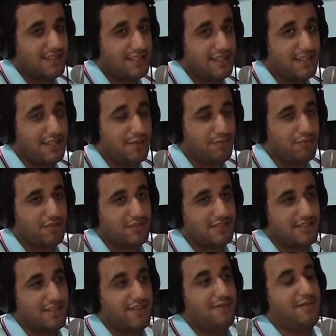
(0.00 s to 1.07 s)
he
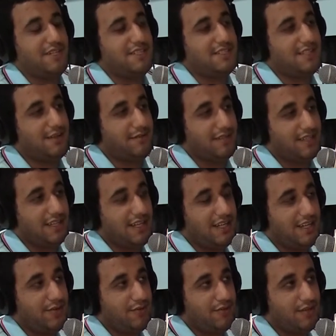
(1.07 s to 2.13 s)
puts it on my stomach,
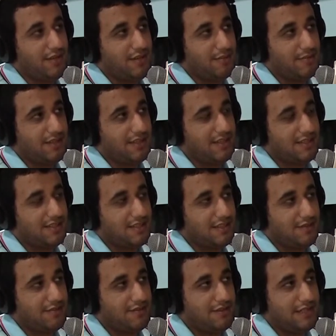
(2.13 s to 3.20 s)
and I woke up at that
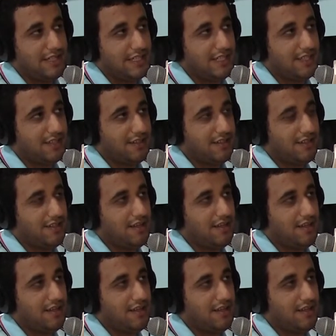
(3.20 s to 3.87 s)
time feeling